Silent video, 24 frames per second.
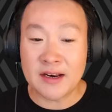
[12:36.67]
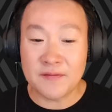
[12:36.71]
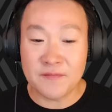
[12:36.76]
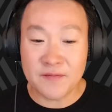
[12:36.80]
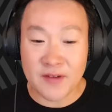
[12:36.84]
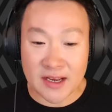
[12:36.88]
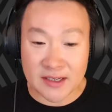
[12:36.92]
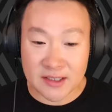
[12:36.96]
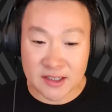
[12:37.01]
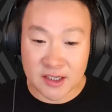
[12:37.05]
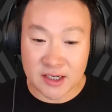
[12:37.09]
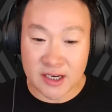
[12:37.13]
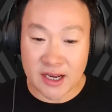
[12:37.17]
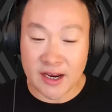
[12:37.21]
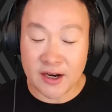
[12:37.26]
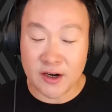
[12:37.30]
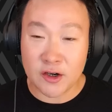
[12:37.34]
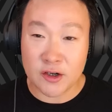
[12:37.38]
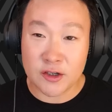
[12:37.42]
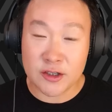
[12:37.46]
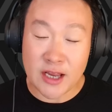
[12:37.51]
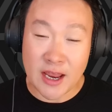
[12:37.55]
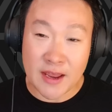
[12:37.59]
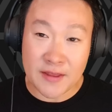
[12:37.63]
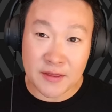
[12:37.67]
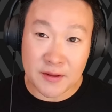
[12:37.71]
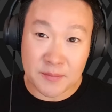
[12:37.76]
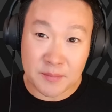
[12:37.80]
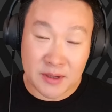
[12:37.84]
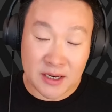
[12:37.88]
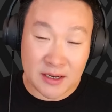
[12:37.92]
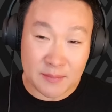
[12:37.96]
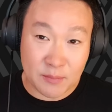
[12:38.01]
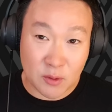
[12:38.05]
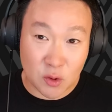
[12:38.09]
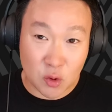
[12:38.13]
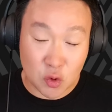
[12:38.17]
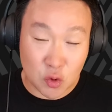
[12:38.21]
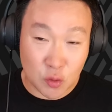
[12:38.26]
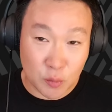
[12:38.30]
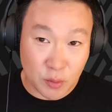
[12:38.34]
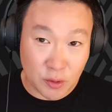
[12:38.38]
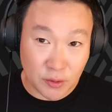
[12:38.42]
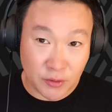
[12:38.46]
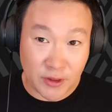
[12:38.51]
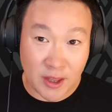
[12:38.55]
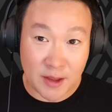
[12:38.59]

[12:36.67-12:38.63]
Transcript: investigators, and the people who put